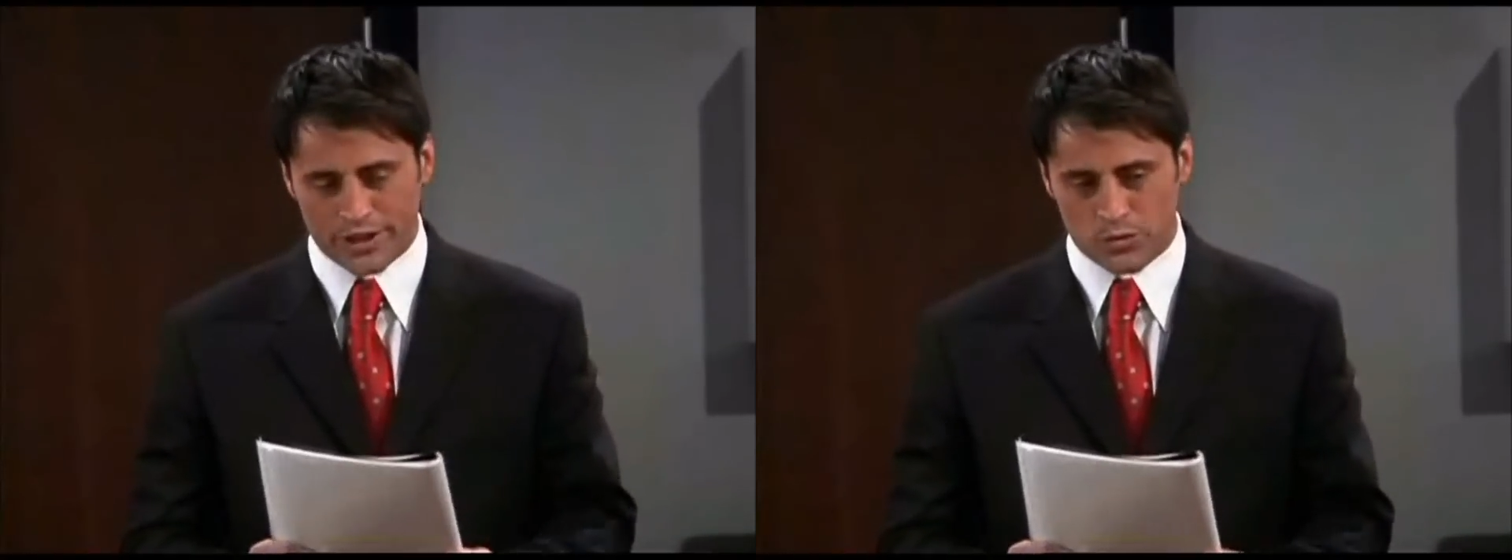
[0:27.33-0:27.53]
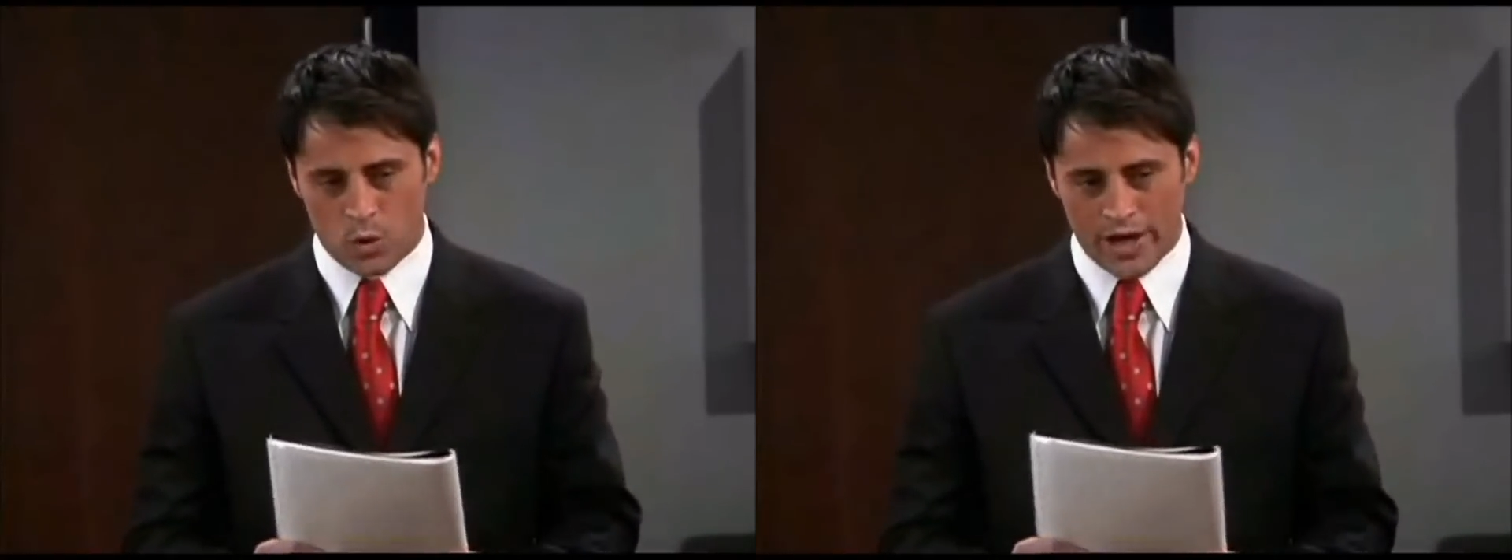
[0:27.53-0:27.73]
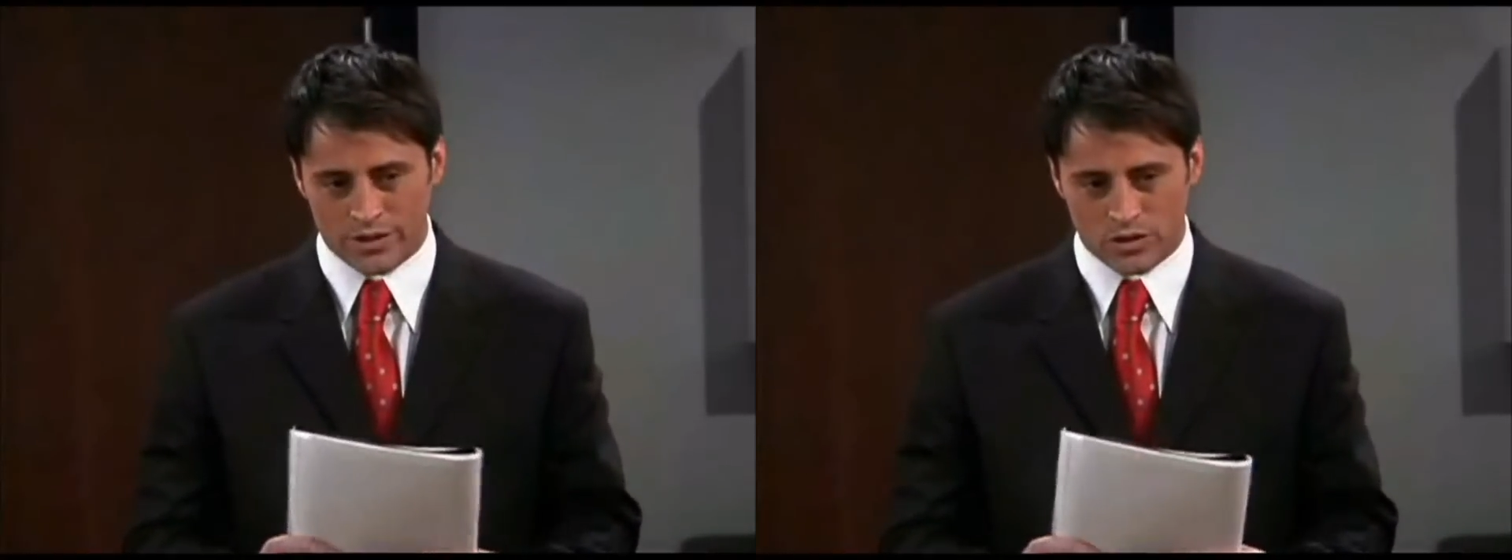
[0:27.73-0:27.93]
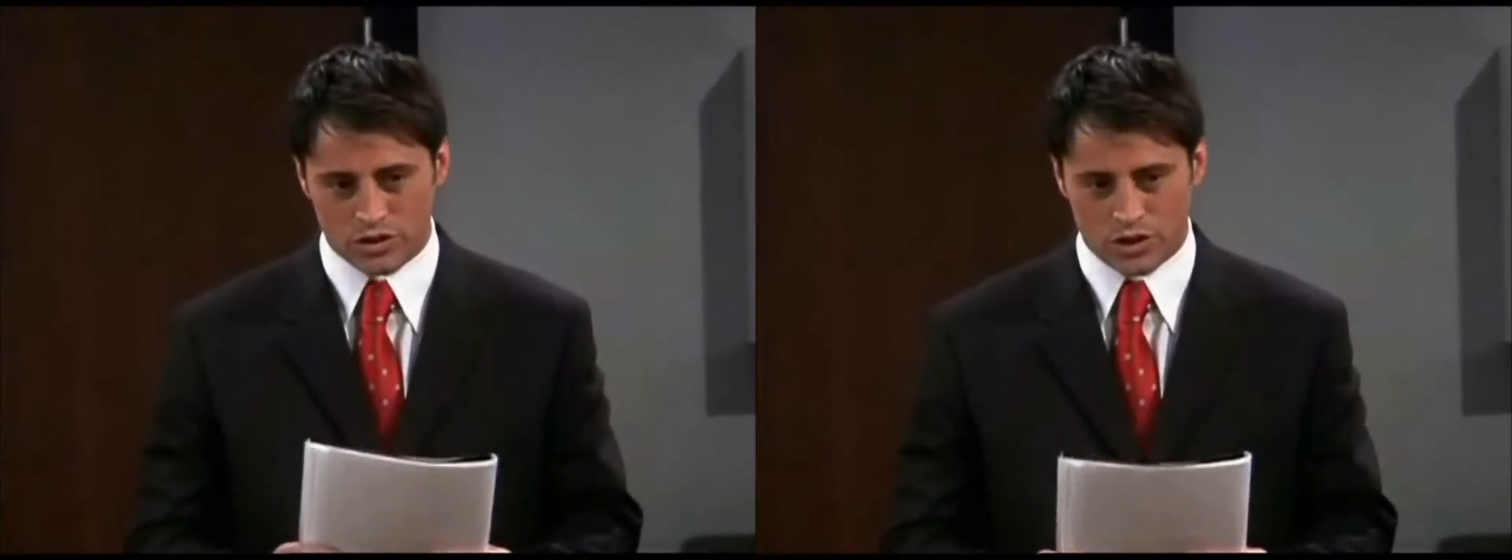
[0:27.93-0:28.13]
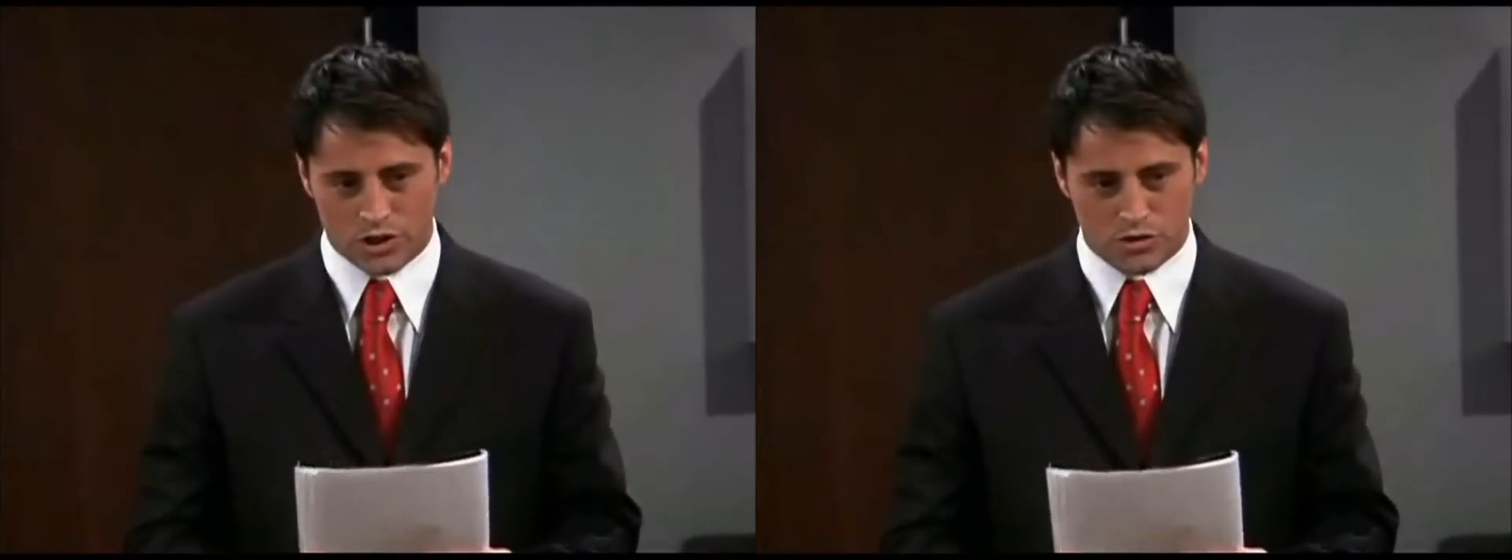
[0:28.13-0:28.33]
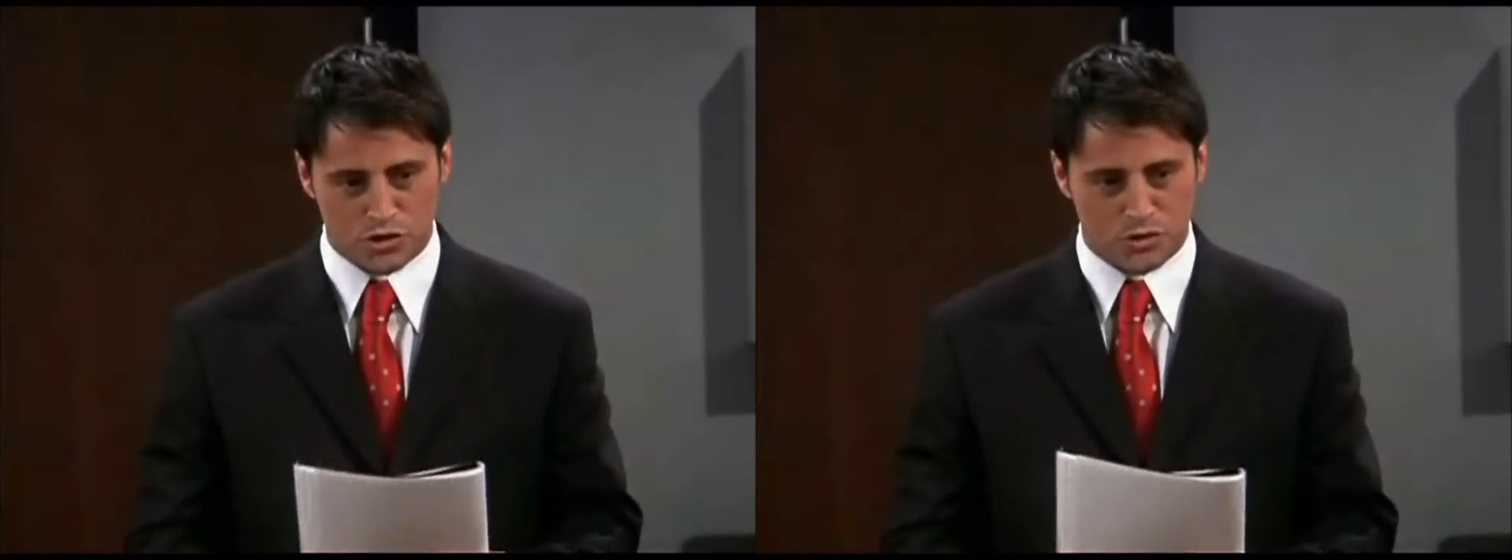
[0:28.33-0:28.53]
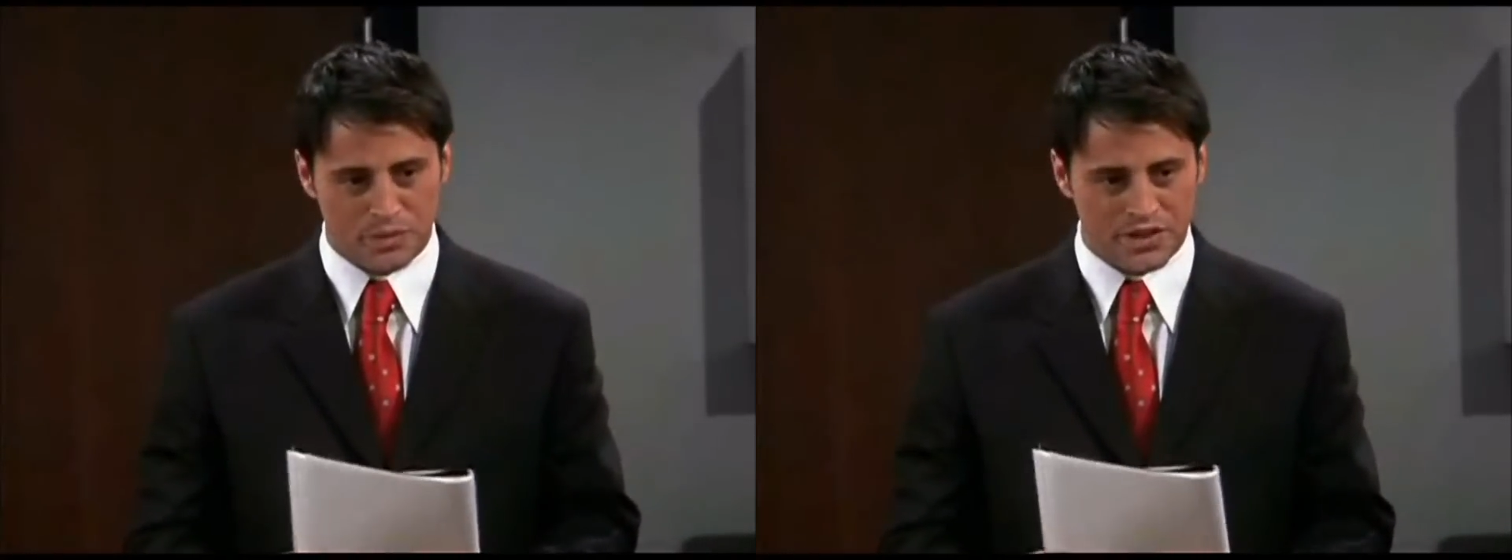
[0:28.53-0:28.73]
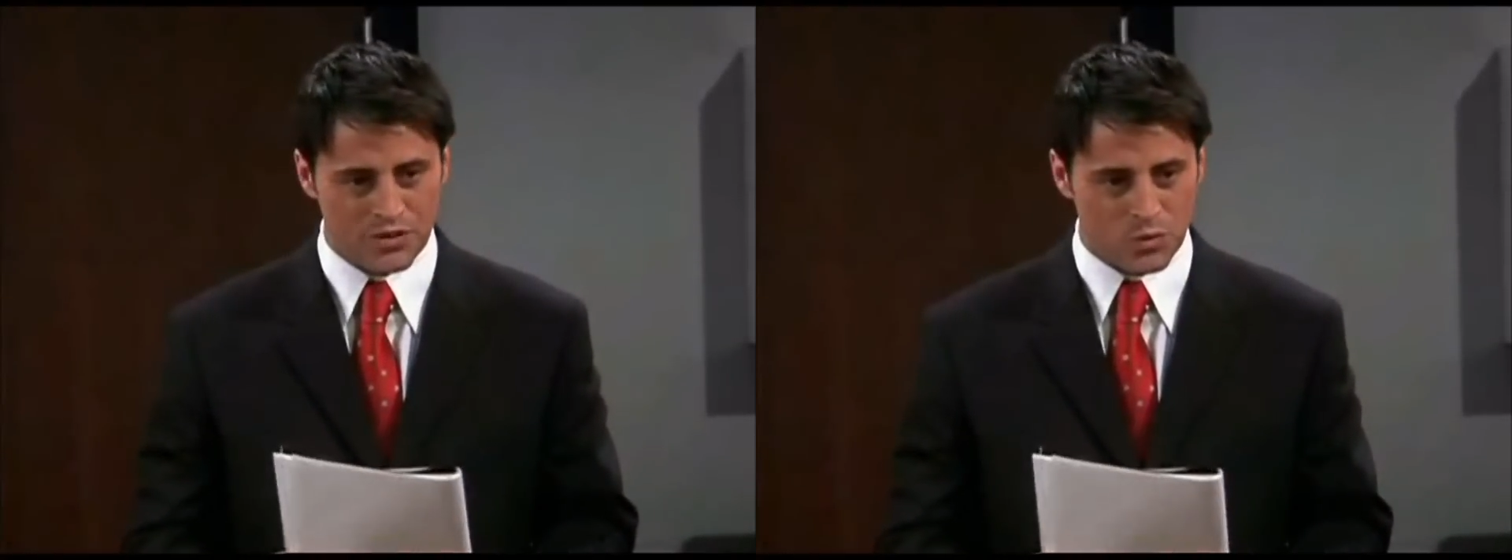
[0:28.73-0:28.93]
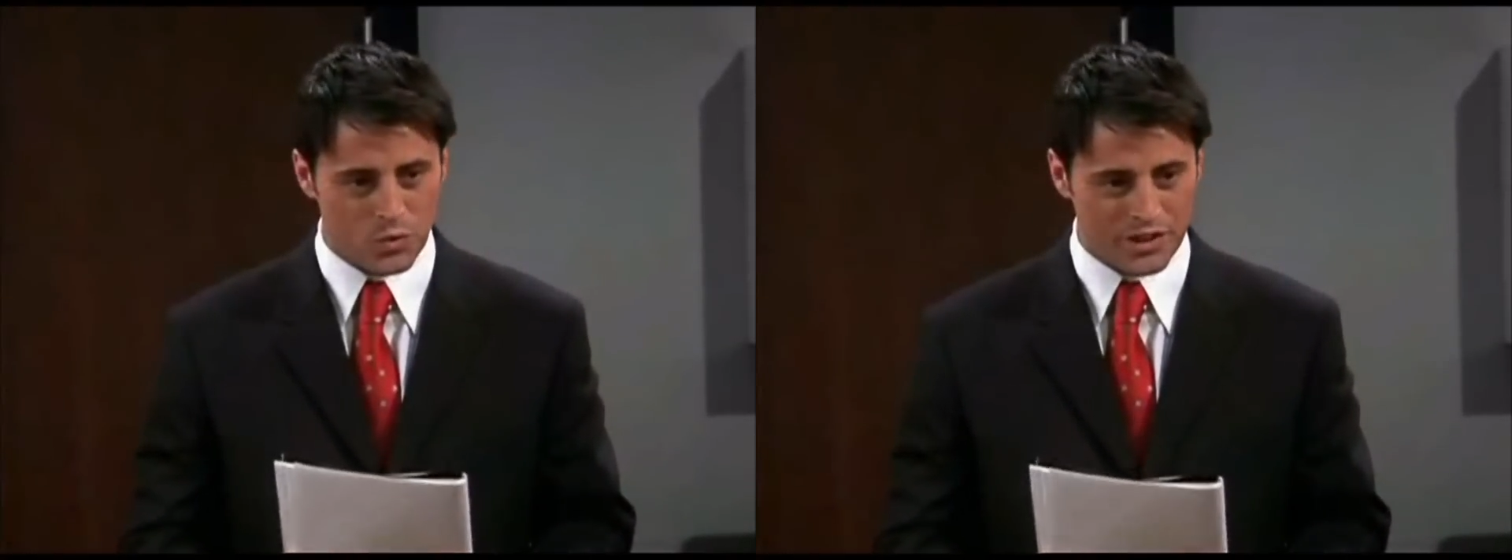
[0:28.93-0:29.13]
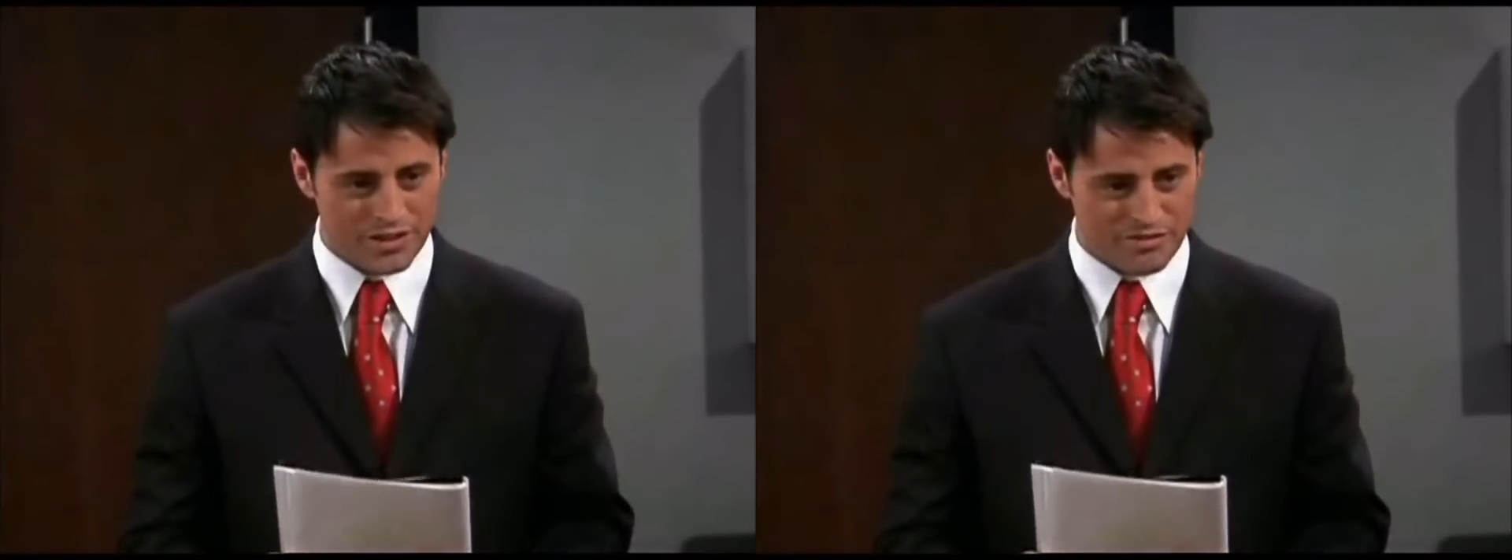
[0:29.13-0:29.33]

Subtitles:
Wango card or spin the Wheel of